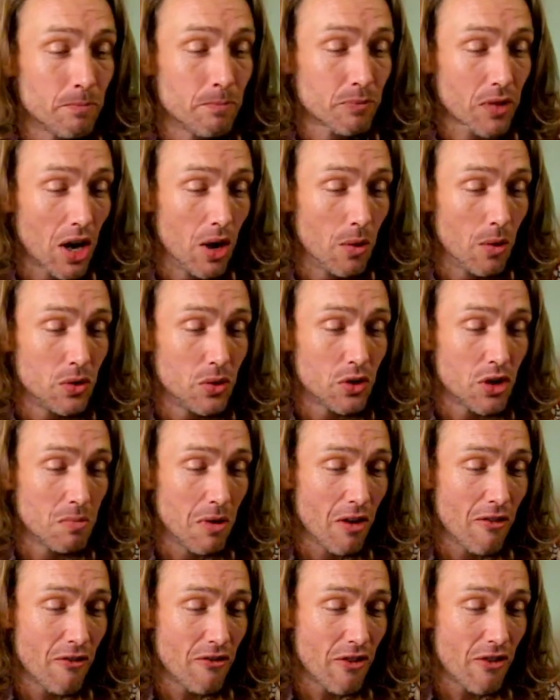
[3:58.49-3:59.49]
I will do my
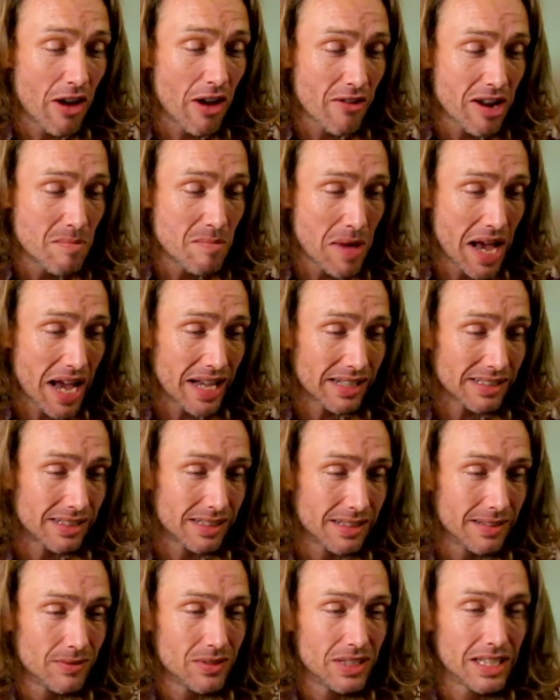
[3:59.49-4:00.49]
very best
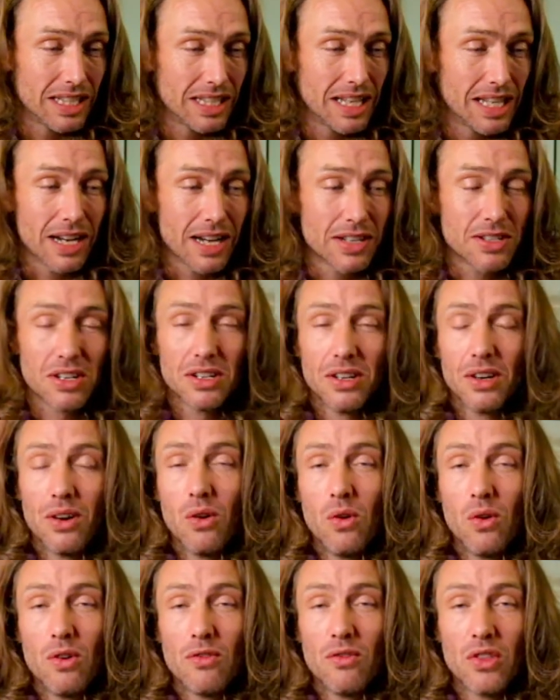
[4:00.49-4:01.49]
to catch
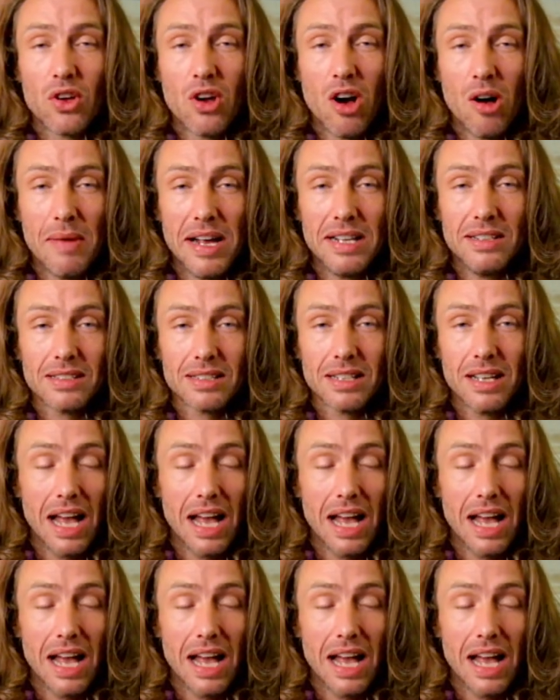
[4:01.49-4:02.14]
all of the comments.